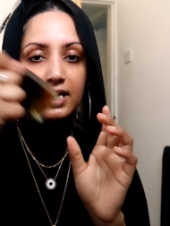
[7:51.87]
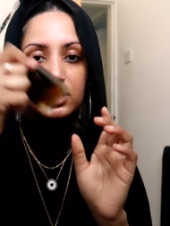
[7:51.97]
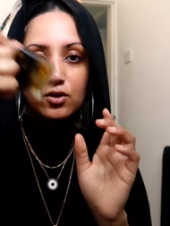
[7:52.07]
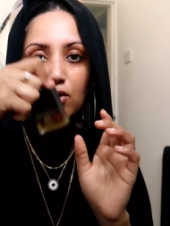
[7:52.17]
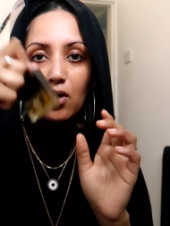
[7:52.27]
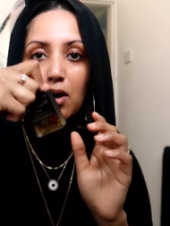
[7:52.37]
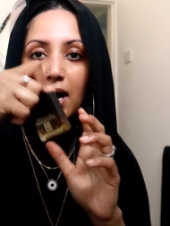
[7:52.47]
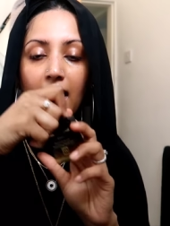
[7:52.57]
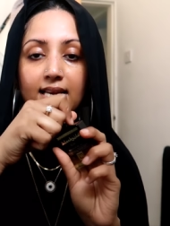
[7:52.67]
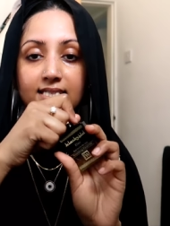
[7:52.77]
it will uh,
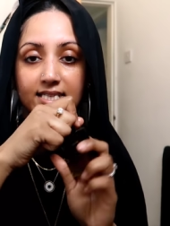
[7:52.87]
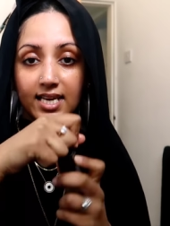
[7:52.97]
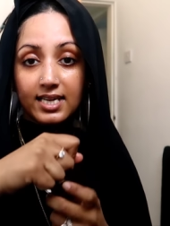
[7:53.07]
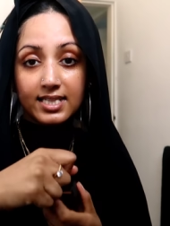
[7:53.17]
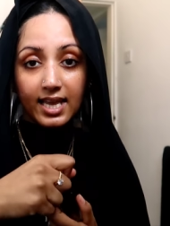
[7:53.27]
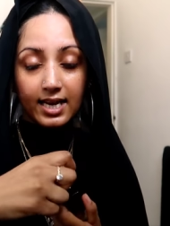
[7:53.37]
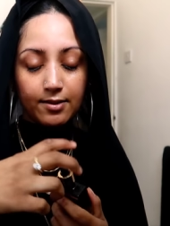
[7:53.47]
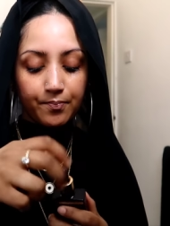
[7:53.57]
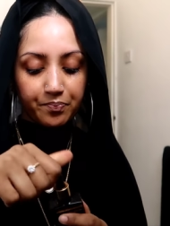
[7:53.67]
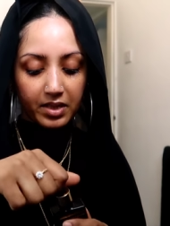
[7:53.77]
khalizida tel
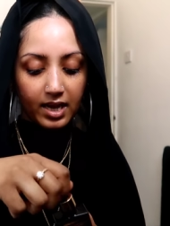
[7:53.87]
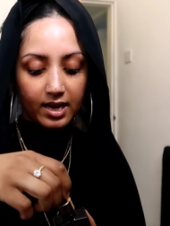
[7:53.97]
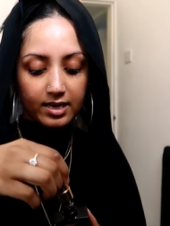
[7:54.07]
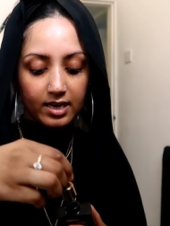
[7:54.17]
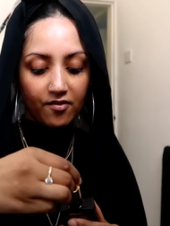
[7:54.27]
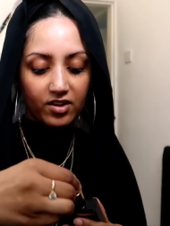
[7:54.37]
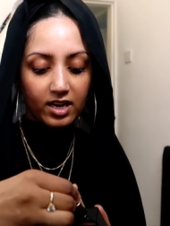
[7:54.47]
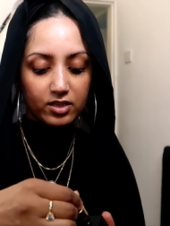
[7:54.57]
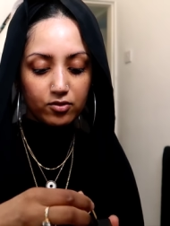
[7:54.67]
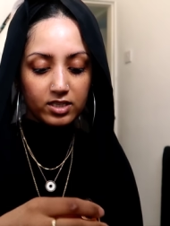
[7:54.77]
and after
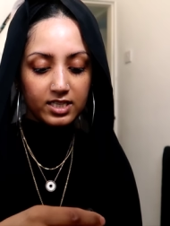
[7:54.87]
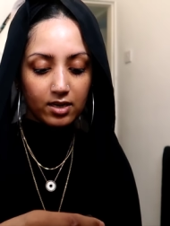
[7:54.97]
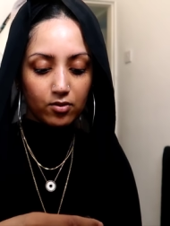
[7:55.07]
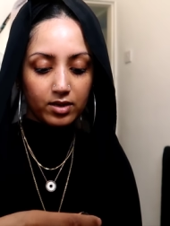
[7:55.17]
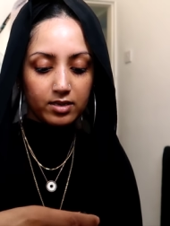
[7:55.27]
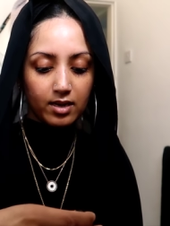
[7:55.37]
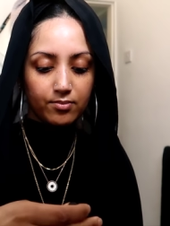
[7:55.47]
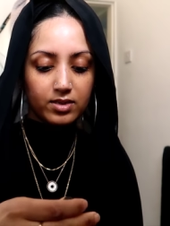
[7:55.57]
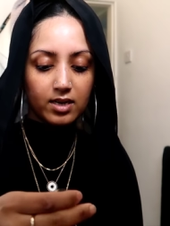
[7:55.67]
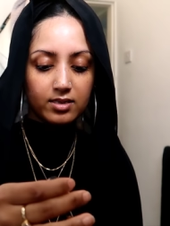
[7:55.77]
as it is annoying
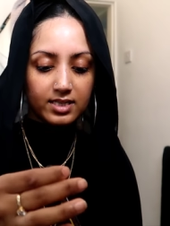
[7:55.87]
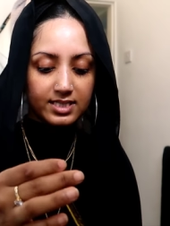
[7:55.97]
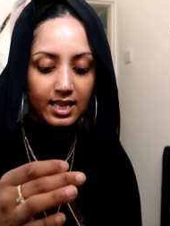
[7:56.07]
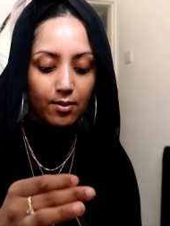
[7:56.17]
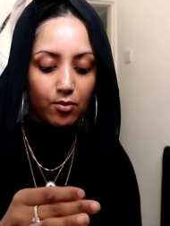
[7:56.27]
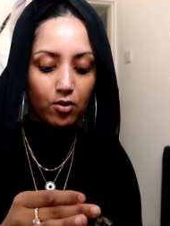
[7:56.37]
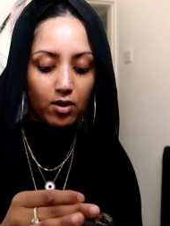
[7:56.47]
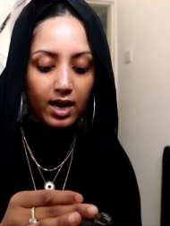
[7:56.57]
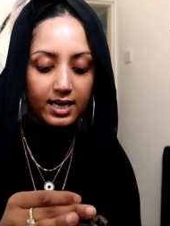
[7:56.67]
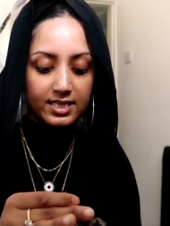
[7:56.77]
i'm not islamo
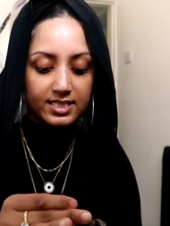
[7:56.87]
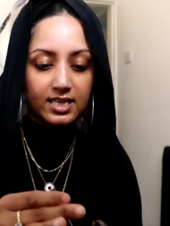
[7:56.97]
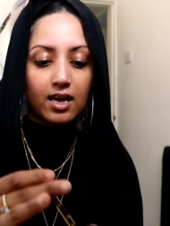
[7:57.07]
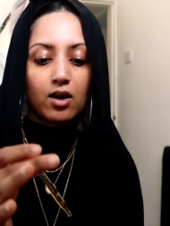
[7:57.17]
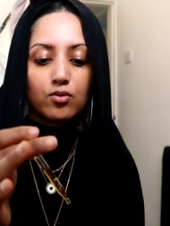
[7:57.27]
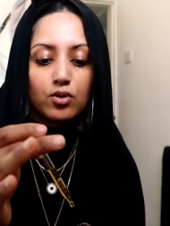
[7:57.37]
khalizida